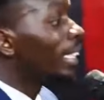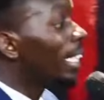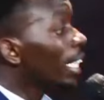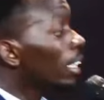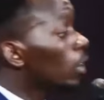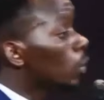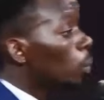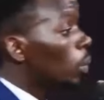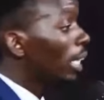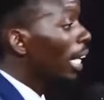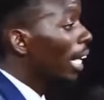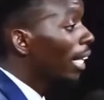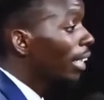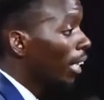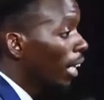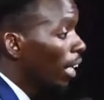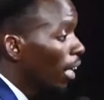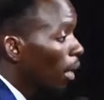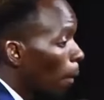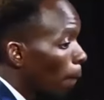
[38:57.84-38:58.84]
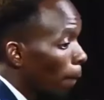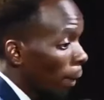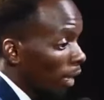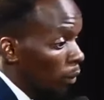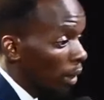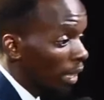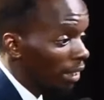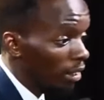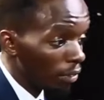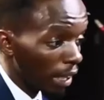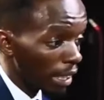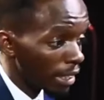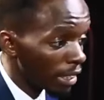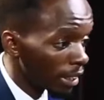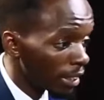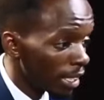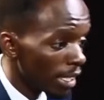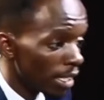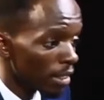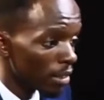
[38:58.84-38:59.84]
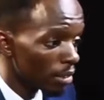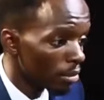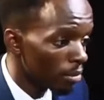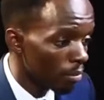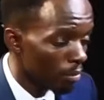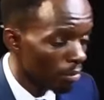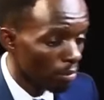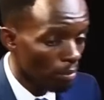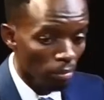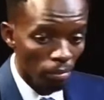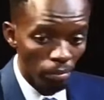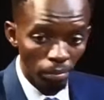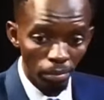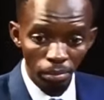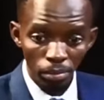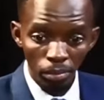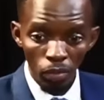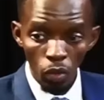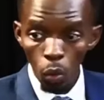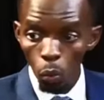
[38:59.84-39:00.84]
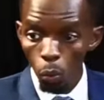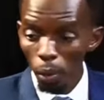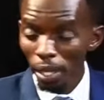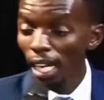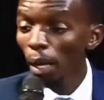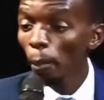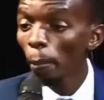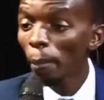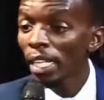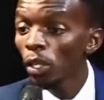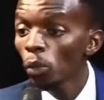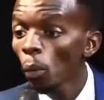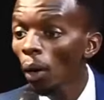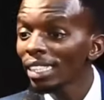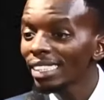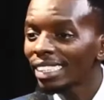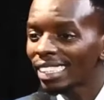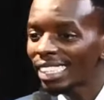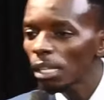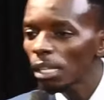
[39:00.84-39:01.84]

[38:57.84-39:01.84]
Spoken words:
be seated together, but we are divided. We can be in one